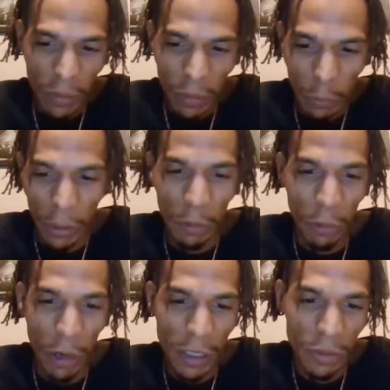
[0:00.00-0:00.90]
ring
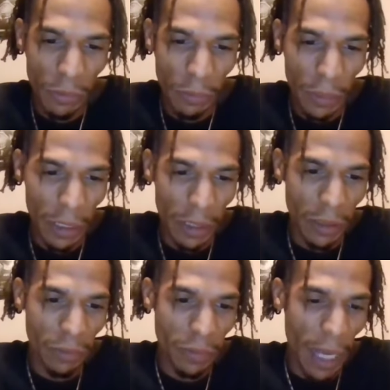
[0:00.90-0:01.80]
rust from
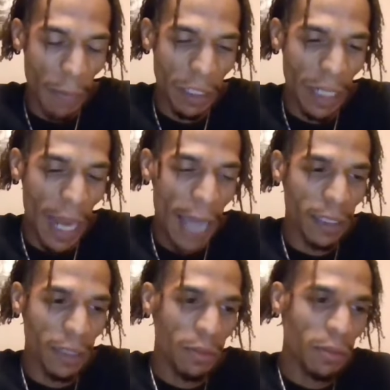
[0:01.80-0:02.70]
not being
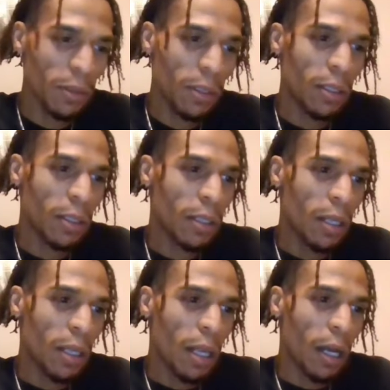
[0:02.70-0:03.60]
active.
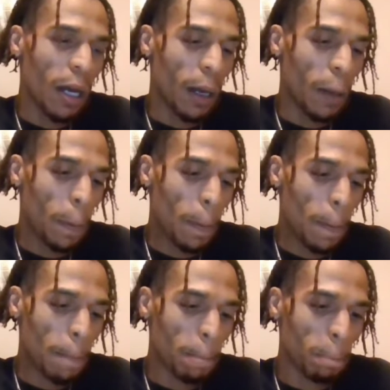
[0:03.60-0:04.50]

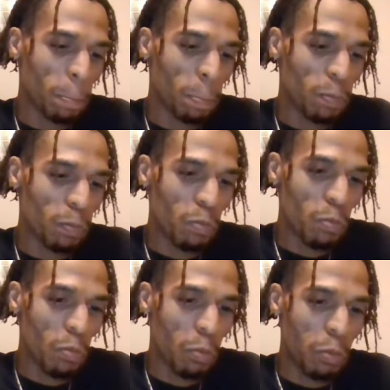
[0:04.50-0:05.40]

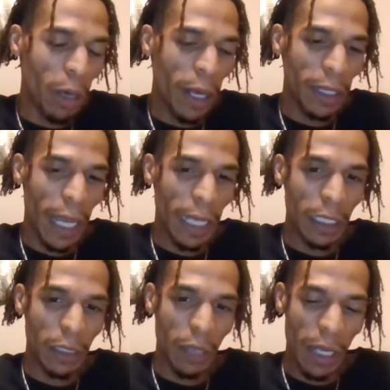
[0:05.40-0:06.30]
But
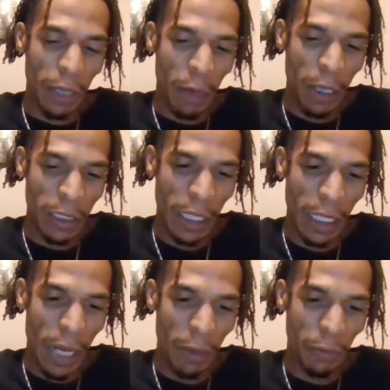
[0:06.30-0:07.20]
like Admar
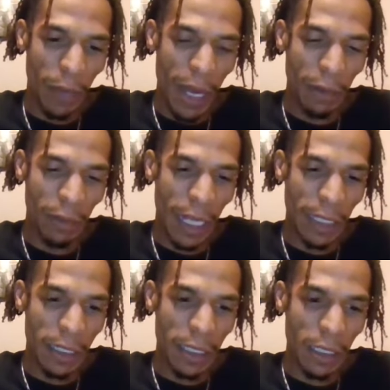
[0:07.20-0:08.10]
said, I would
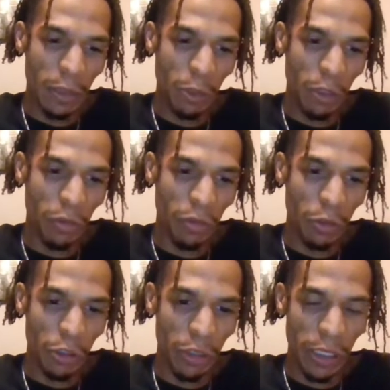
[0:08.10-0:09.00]
like to see what the
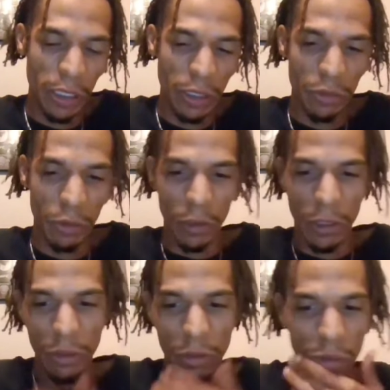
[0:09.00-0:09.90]
future is
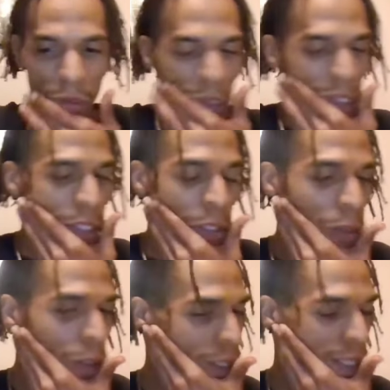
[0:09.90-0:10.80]
for
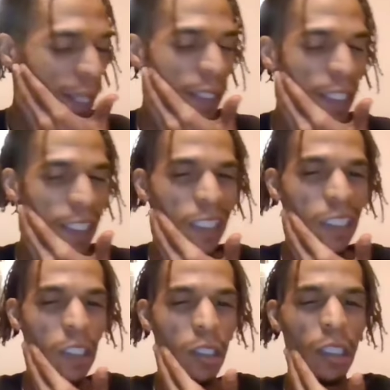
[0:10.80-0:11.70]
Hill, because I think
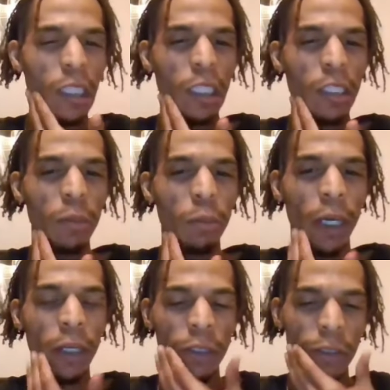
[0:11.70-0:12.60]
he's still a good
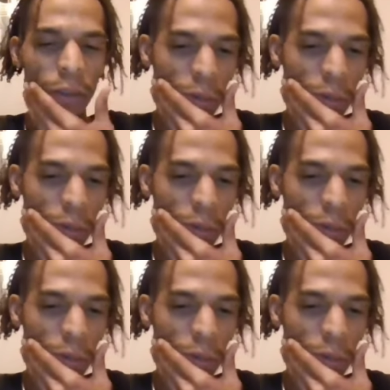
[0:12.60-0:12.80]
competitor.